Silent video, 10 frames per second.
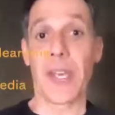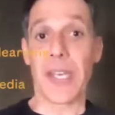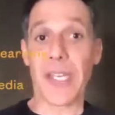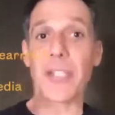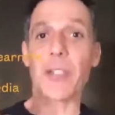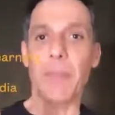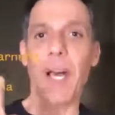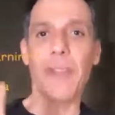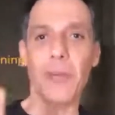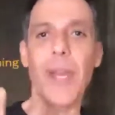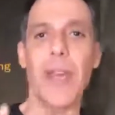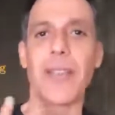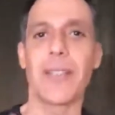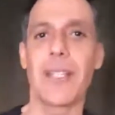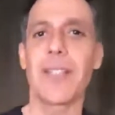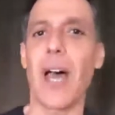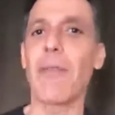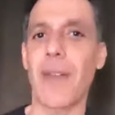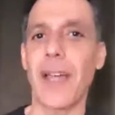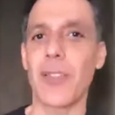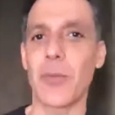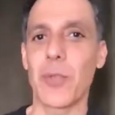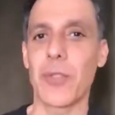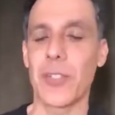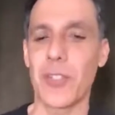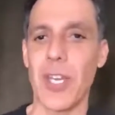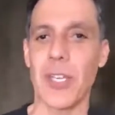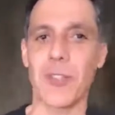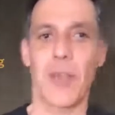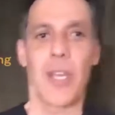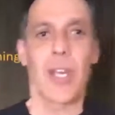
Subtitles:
Here, by the way, is how fast the world has changed.